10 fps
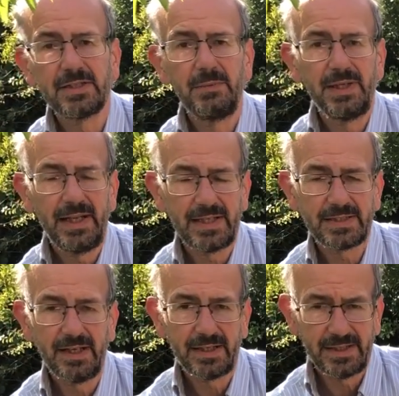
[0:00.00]
so we're
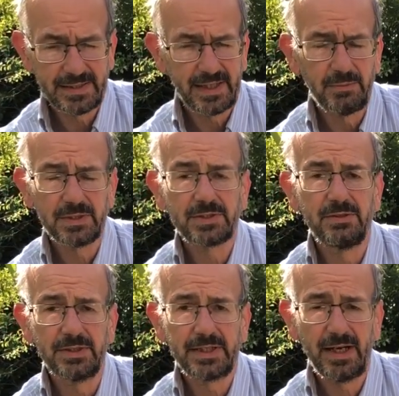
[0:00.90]
less likely to get what's
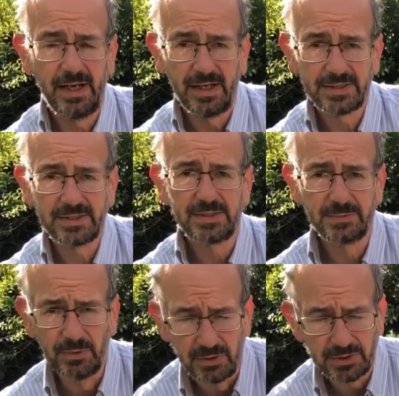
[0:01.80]
called a cast, a
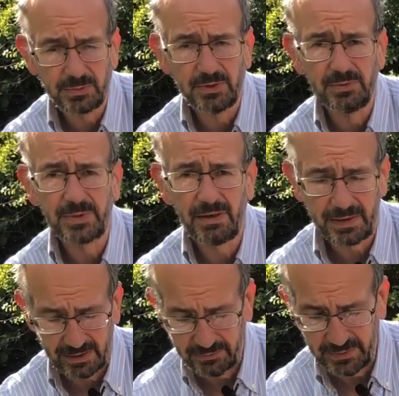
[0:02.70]
small swarm
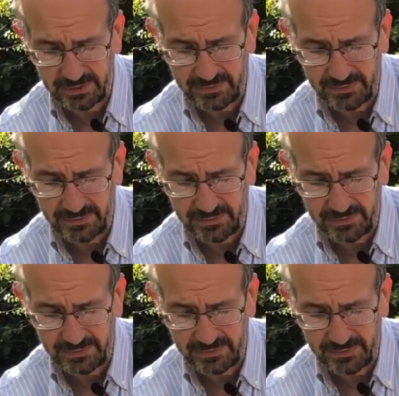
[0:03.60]
going off with the